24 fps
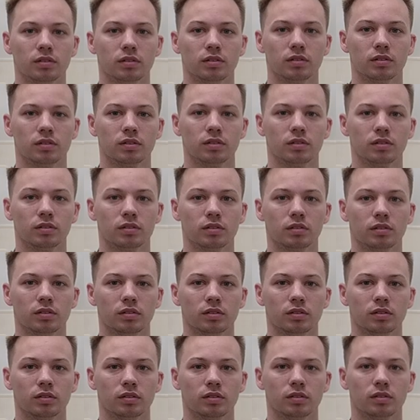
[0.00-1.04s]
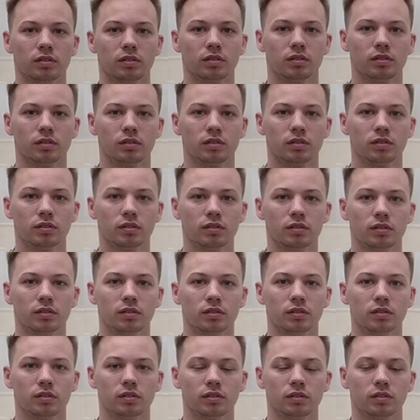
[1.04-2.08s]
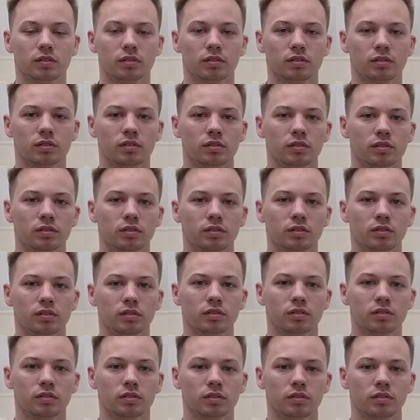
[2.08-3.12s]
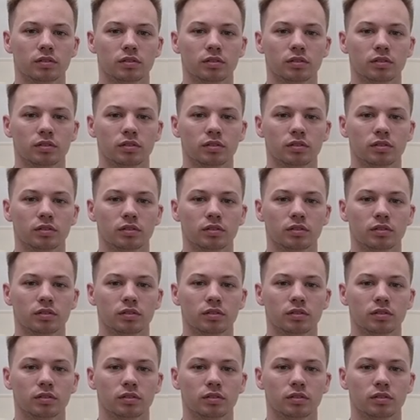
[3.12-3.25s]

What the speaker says: The person shown says nothing.